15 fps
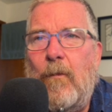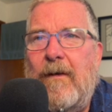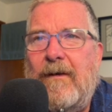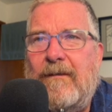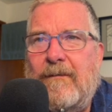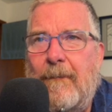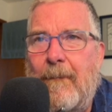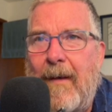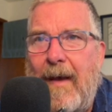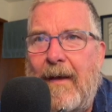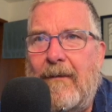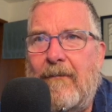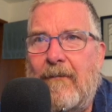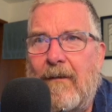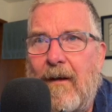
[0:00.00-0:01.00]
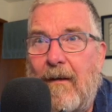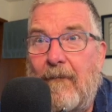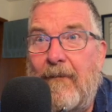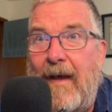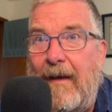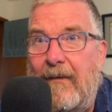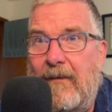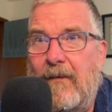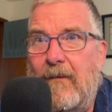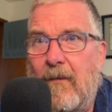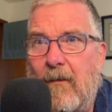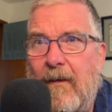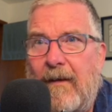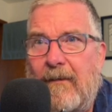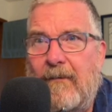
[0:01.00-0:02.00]
it's a matter of how do you
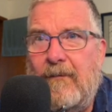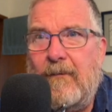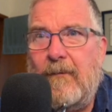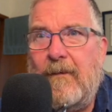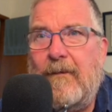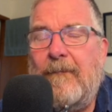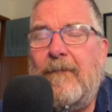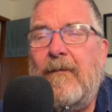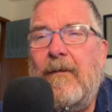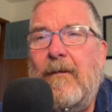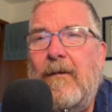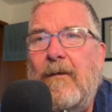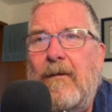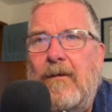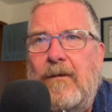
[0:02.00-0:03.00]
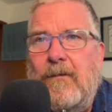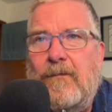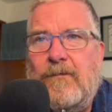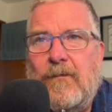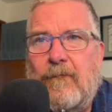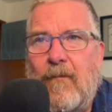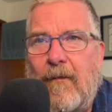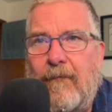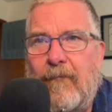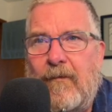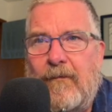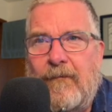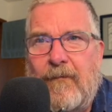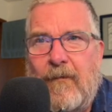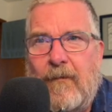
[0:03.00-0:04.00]
know how to do it. Use a
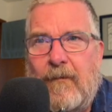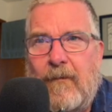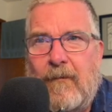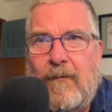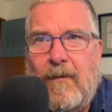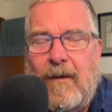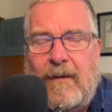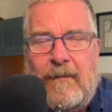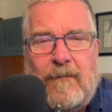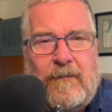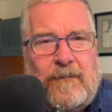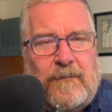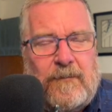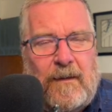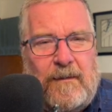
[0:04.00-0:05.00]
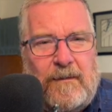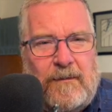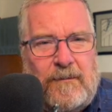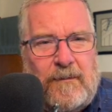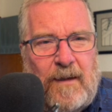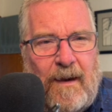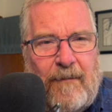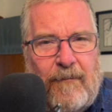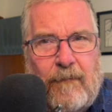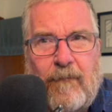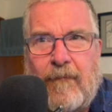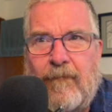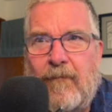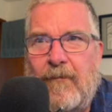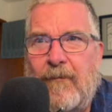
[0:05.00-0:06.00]
reference photo. I didn't have the
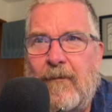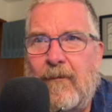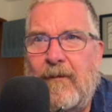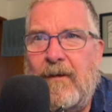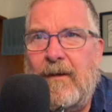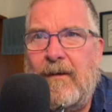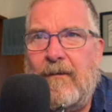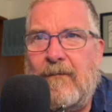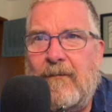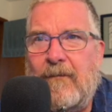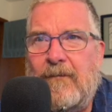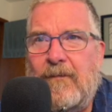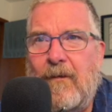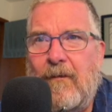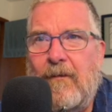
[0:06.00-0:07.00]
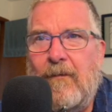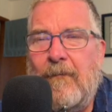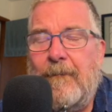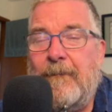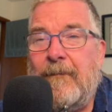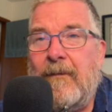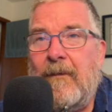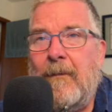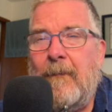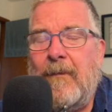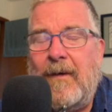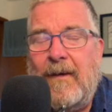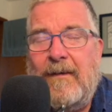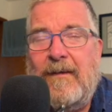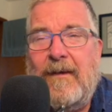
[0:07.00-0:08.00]
reference photo here to show you,
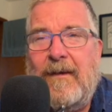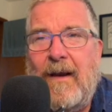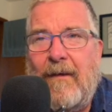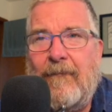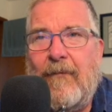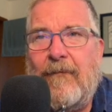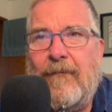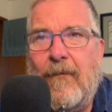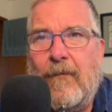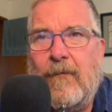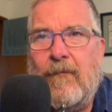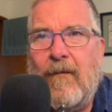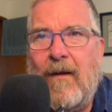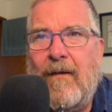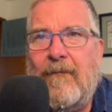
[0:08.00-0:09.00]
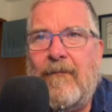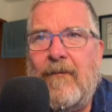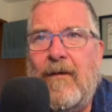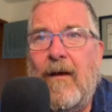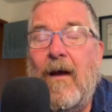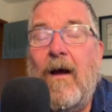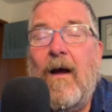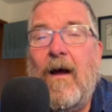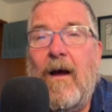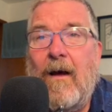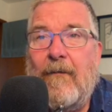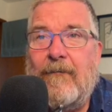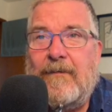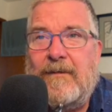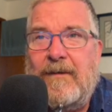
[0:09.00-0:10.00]
but I did have a photograph
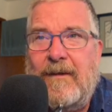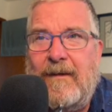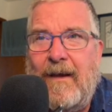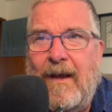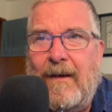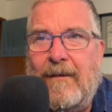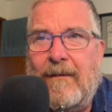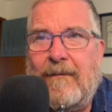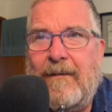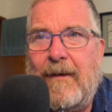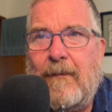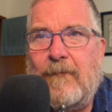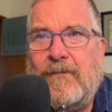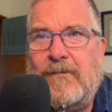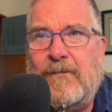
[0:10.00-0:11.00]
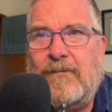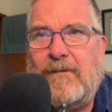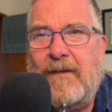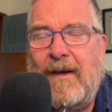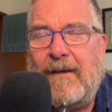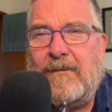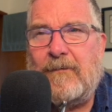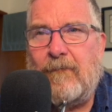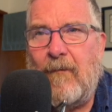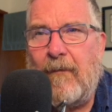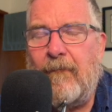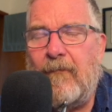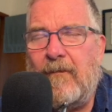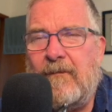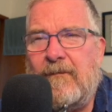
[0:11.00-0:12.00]
of a tea kettle that I was using as a
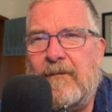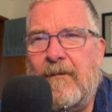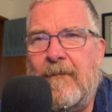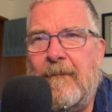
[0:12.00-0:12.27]
reference,